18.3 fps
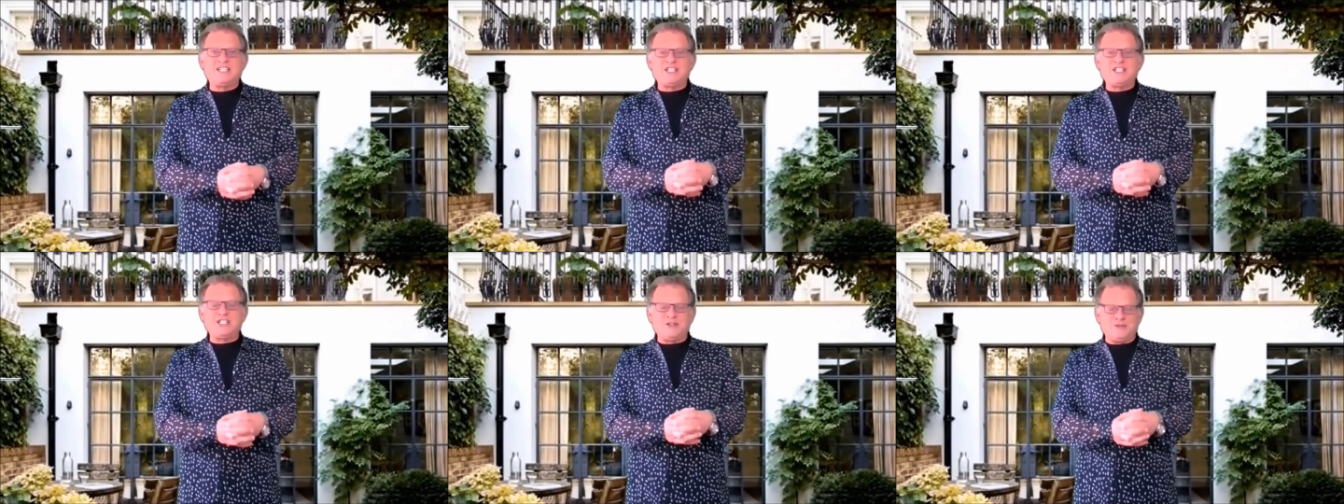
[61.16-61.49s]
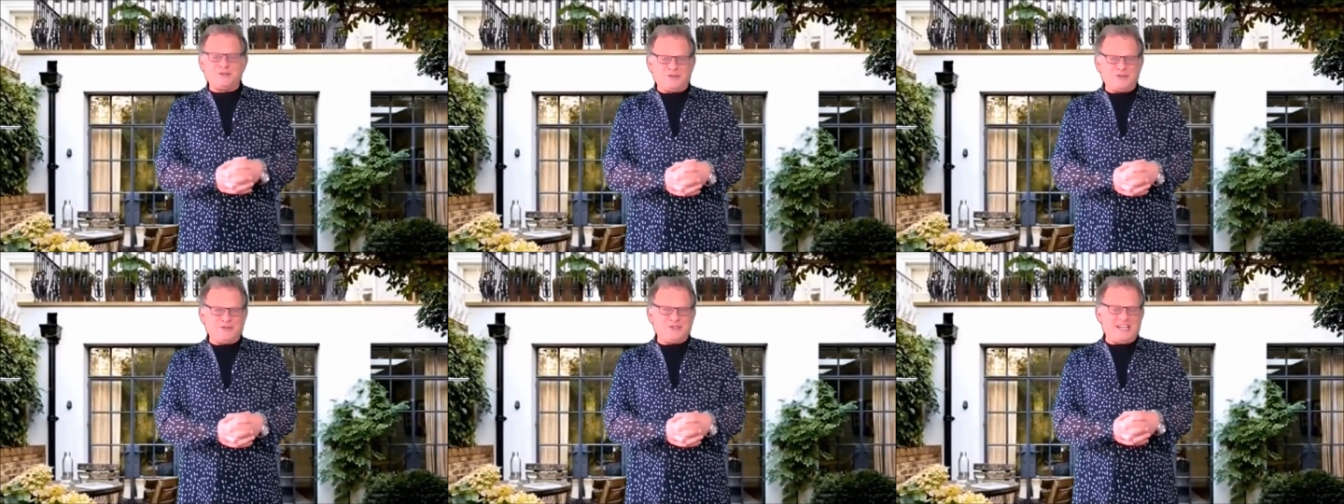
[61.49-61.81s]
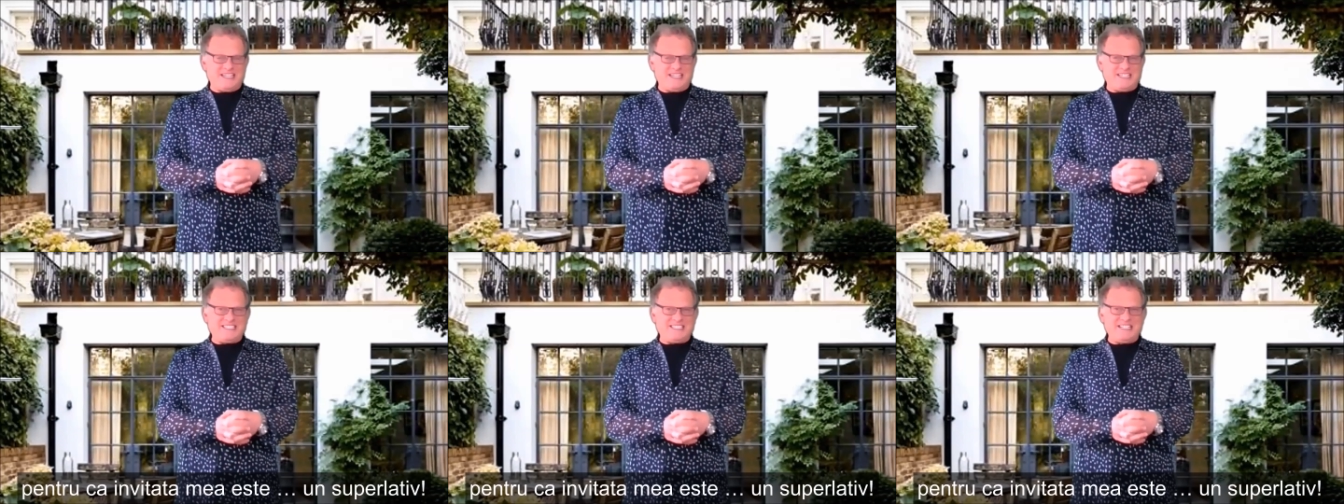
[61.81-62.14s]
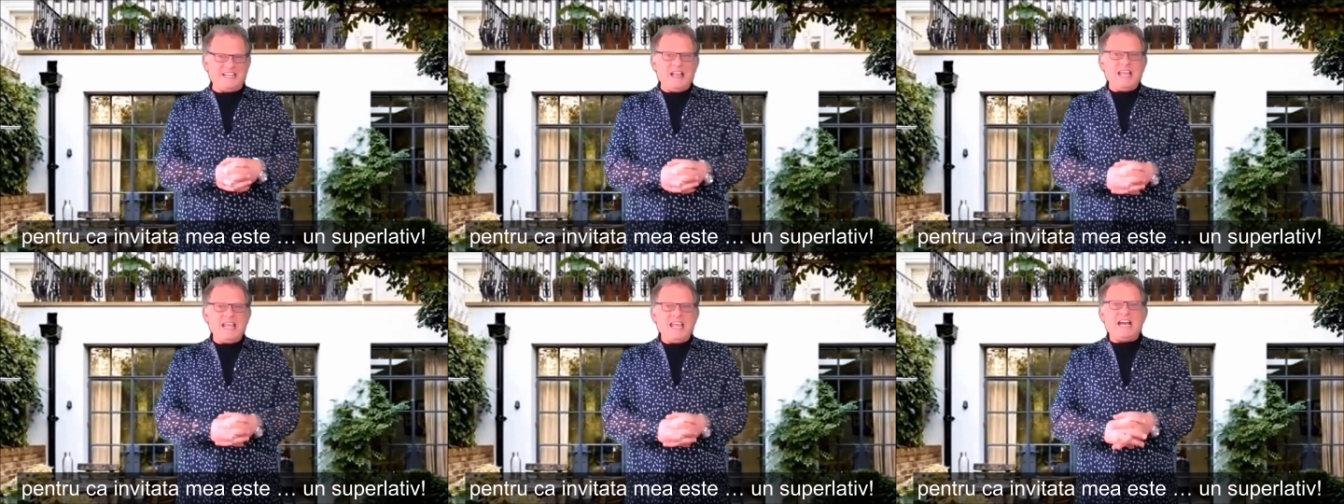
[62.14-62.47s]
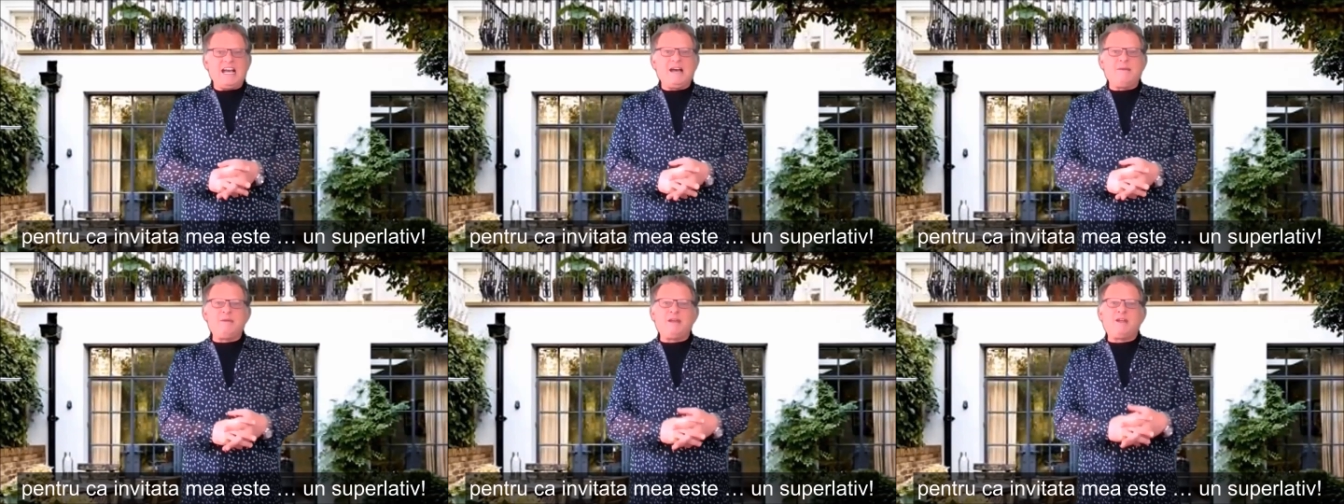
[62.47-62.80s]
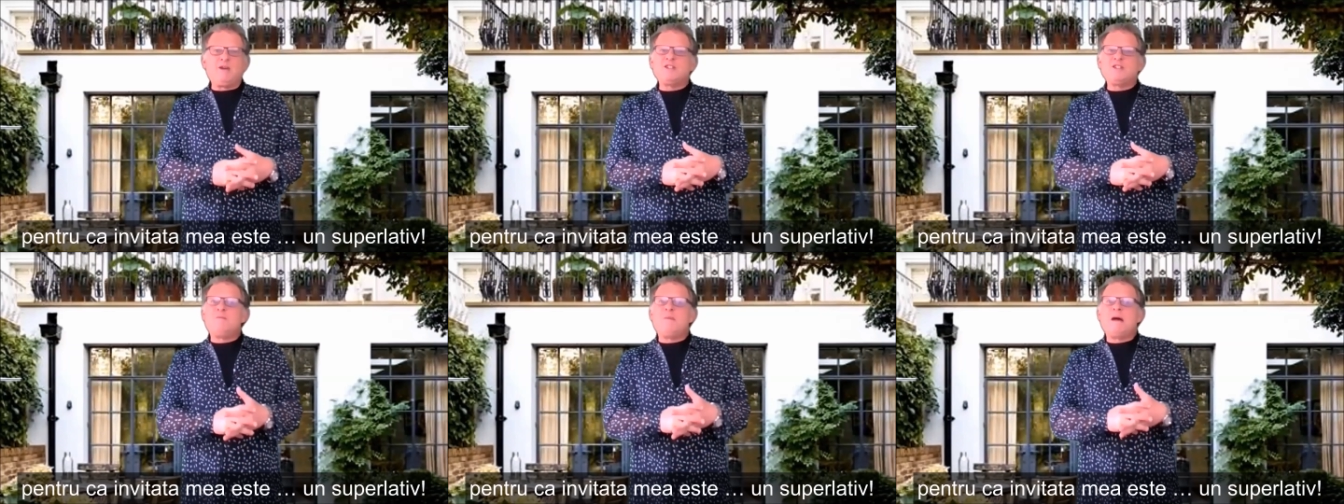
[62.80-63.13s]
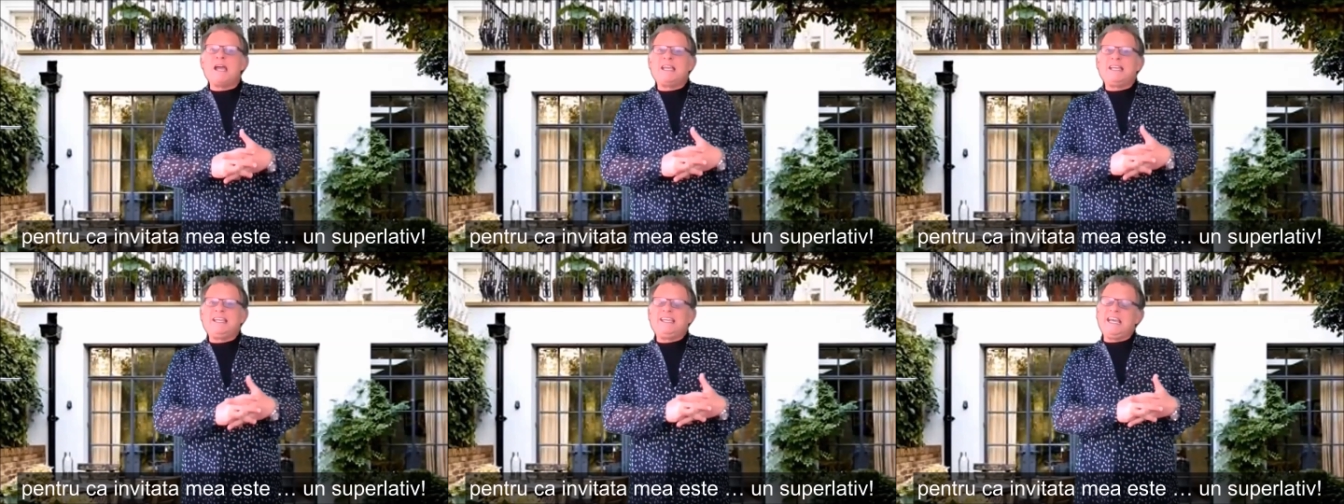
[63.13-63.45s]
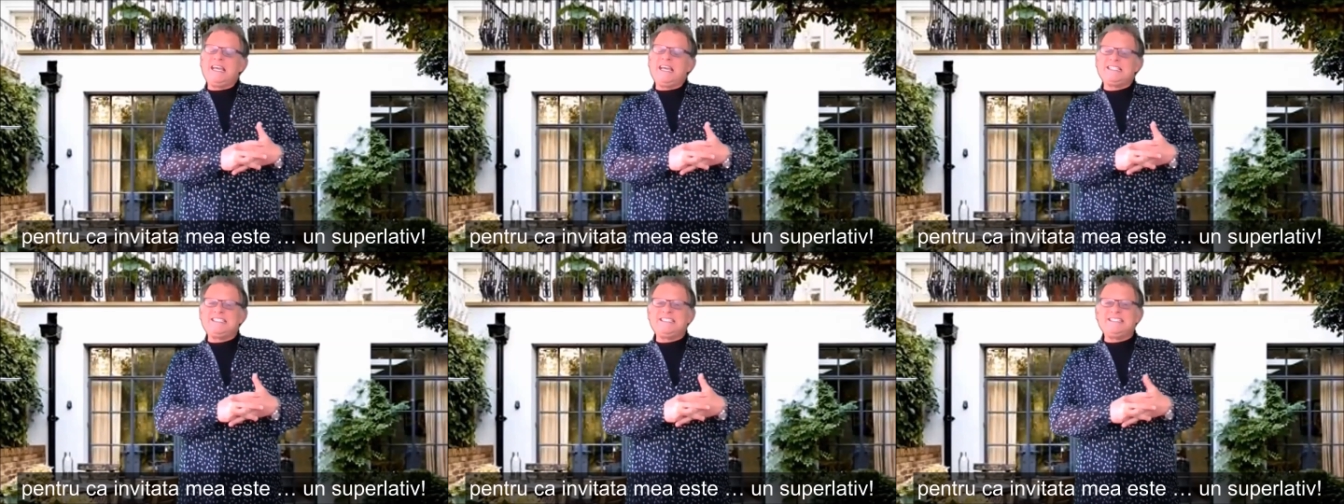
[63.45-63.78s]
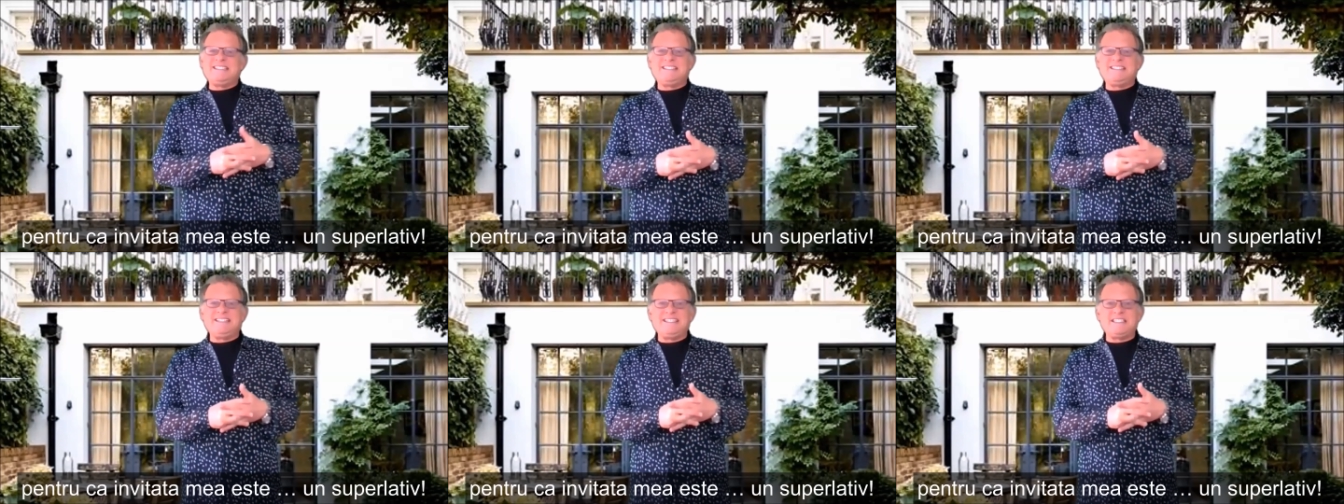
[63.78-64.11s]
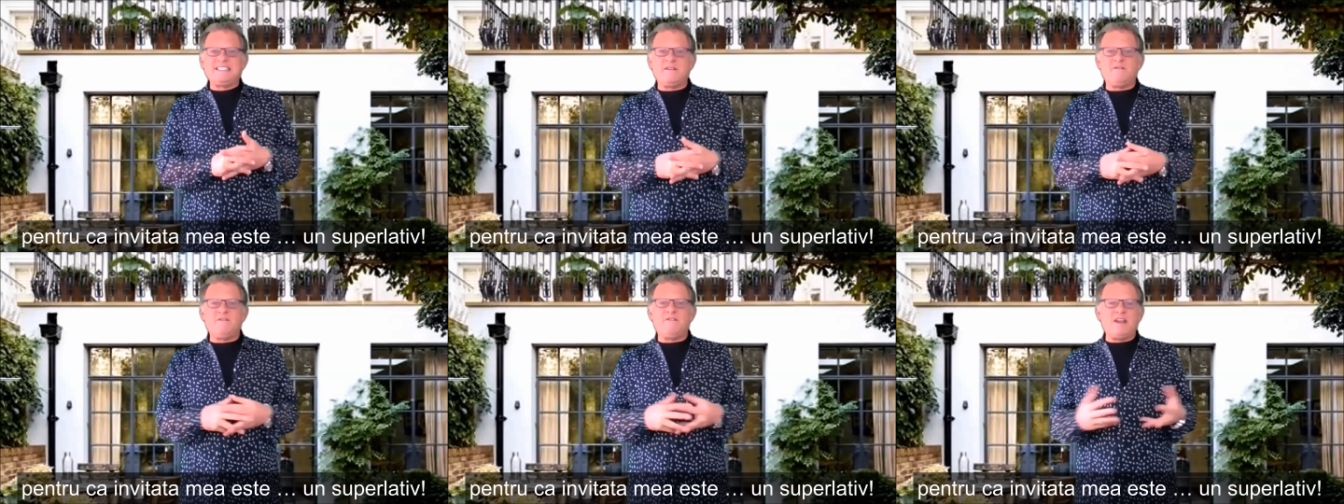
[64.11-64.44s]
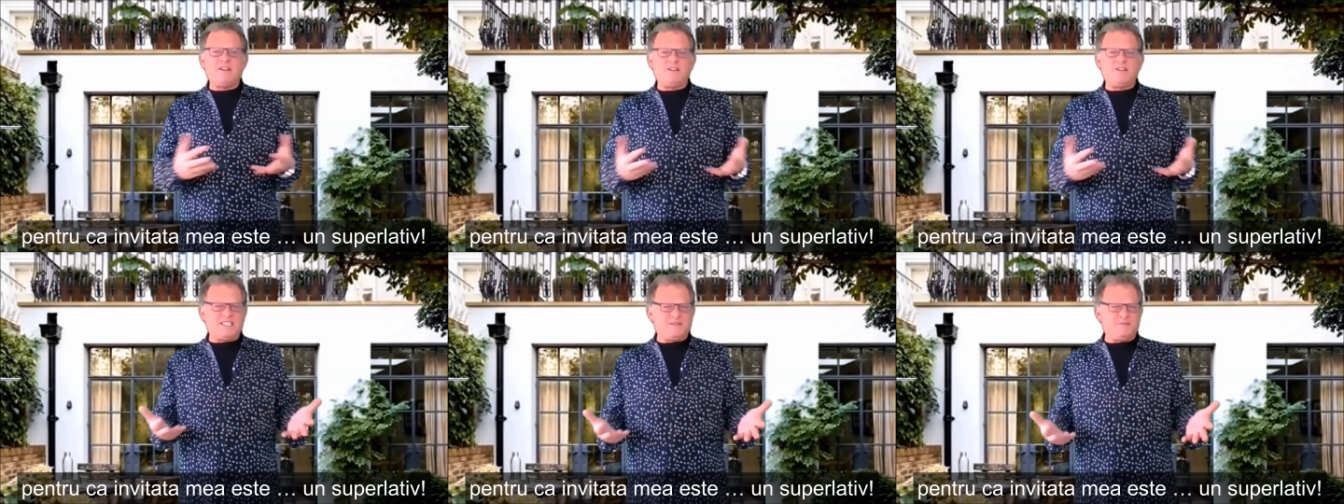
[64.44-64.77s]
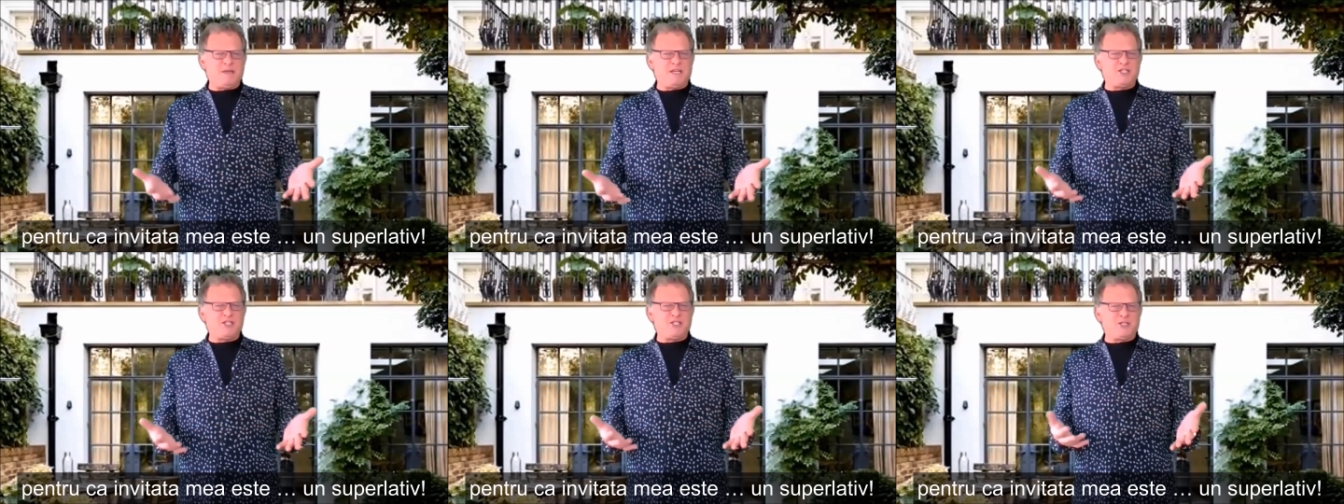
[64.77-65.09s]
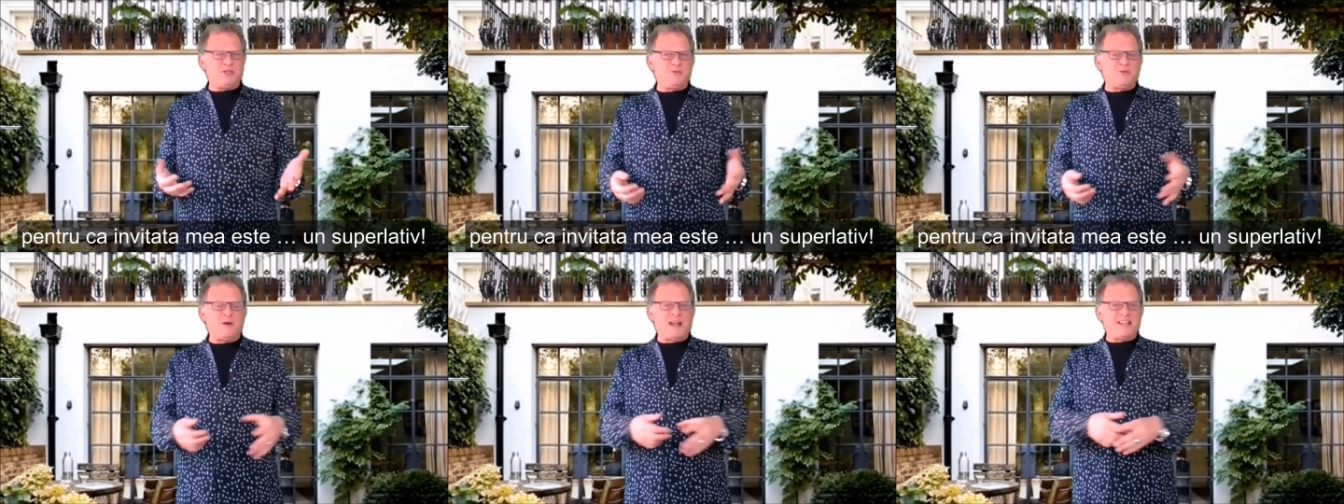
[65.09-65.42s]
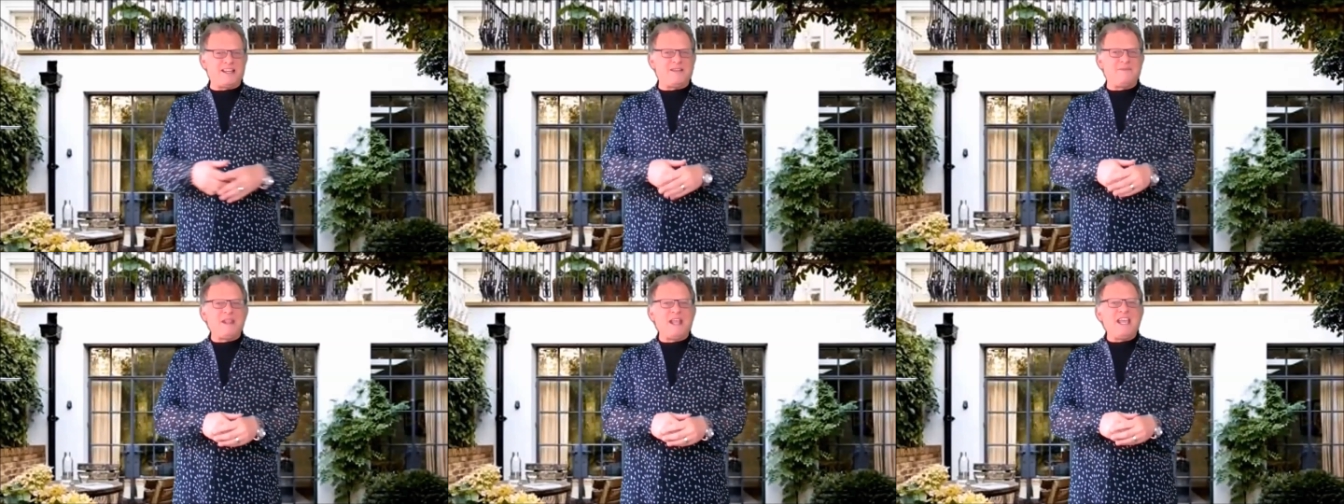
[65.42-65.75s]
show tonight because my guest is a very special one.